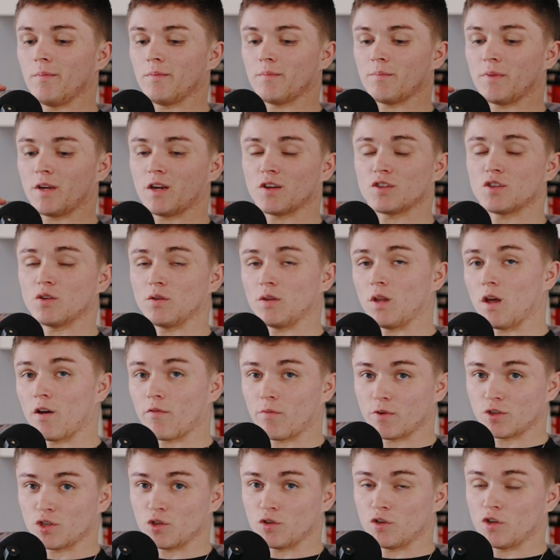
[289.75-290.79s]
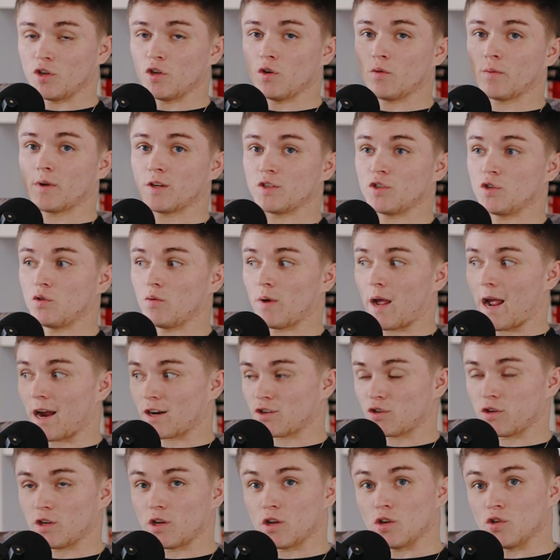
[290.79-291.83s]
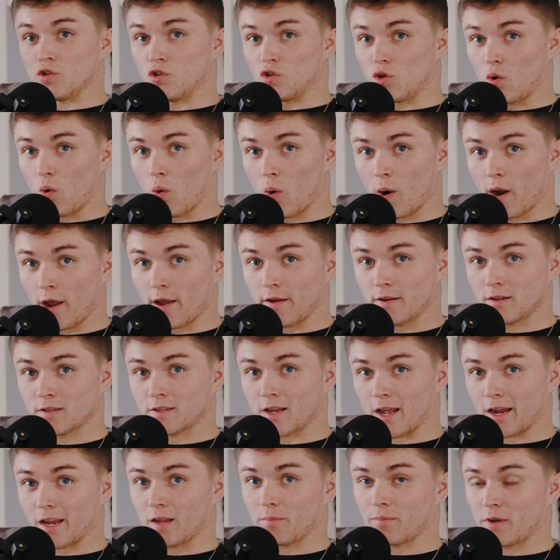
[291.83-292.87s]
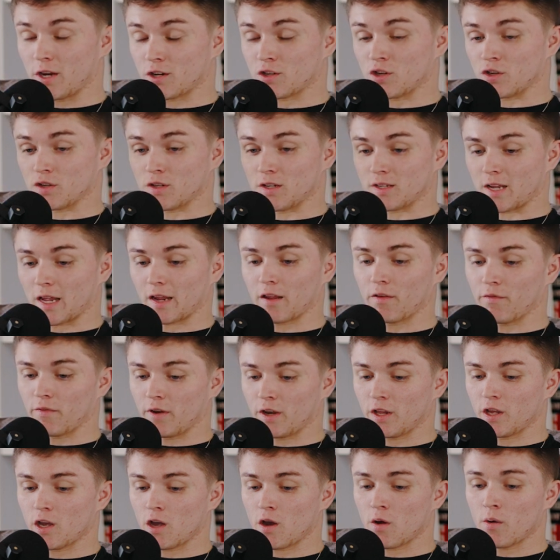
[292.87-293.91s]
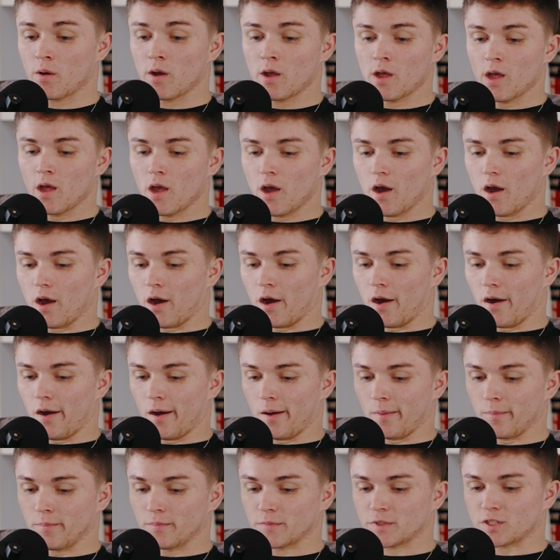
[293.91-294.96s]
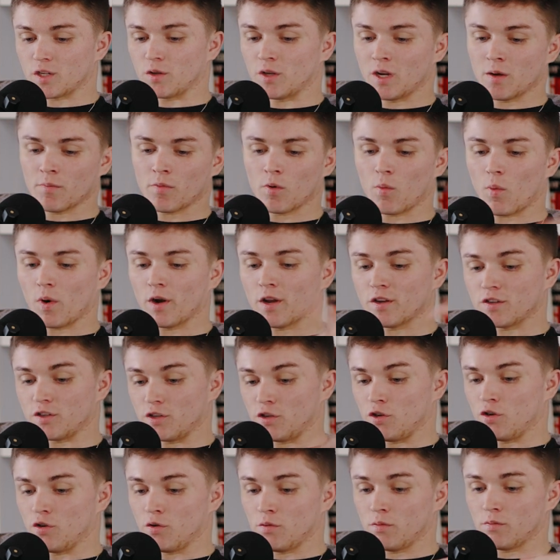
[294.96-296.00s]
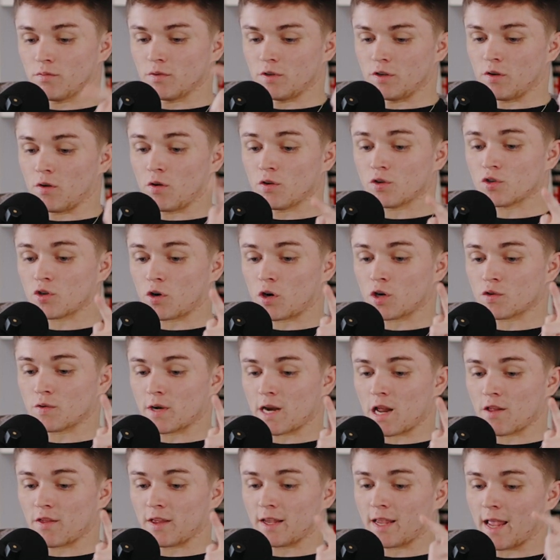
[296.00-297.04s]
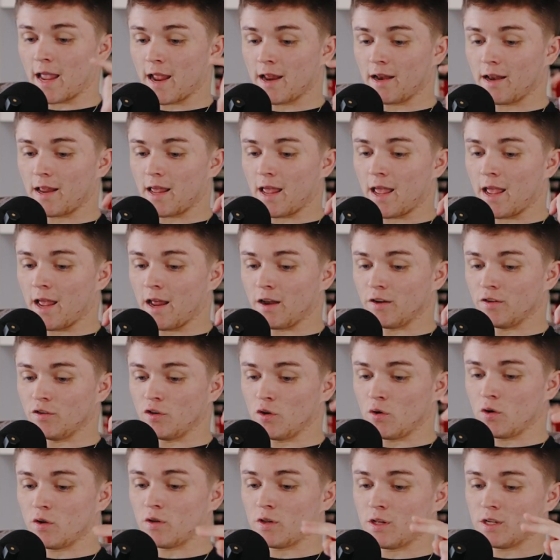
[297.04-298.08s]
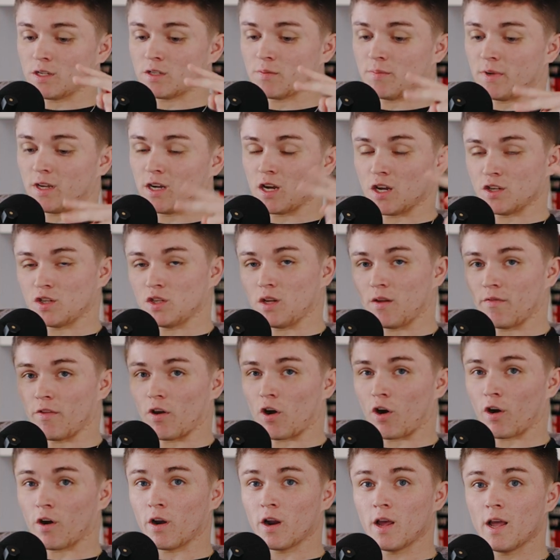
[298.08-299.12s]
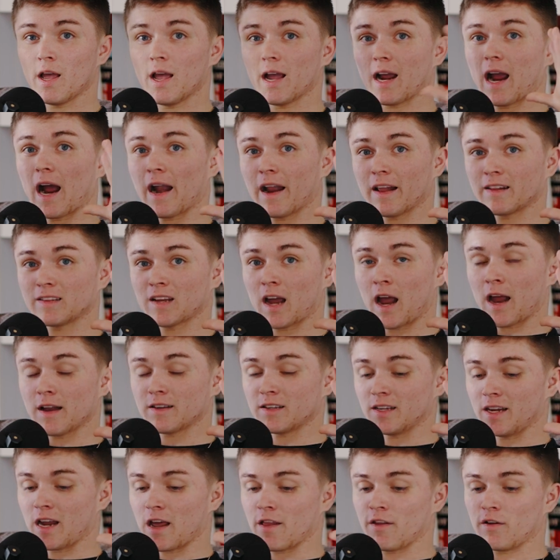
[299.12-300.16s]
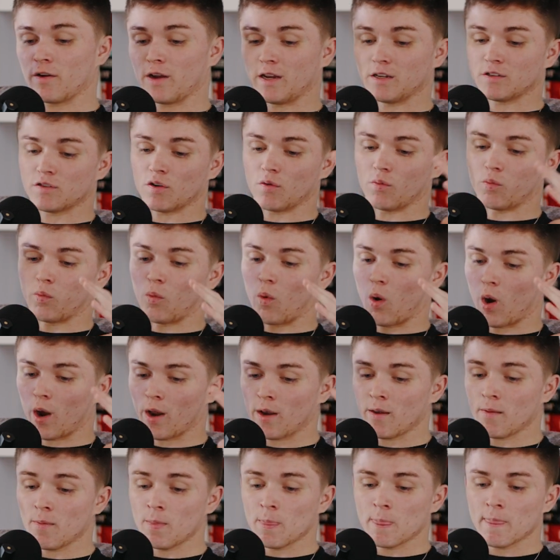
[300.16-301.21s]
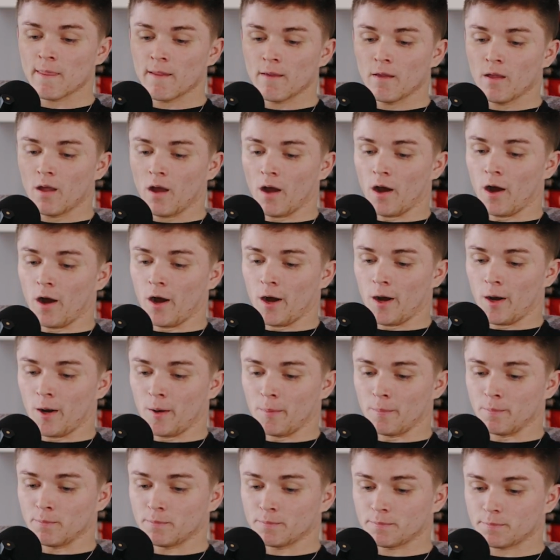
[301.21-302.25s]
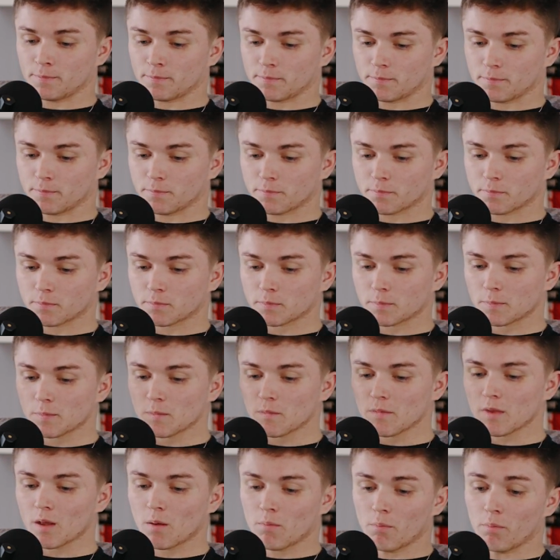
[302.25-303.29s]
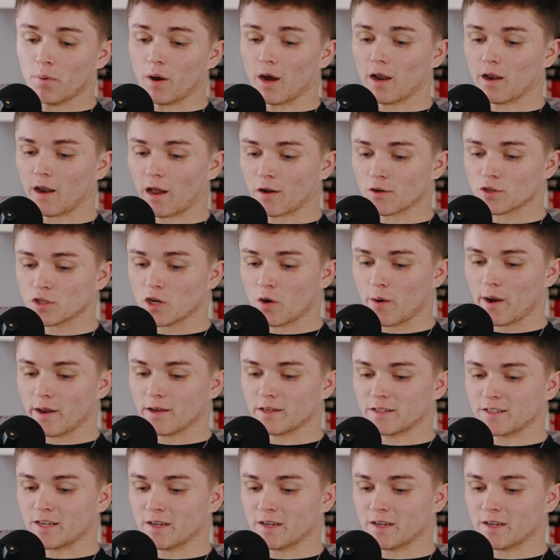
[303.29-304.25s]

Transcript: because you love what you do, because you actually enjoy taking pictures and taking video. So number 1 and 2, don't charge right out the gate, and do this because you love the art, kind of tied together into one. But I'll just go ahead and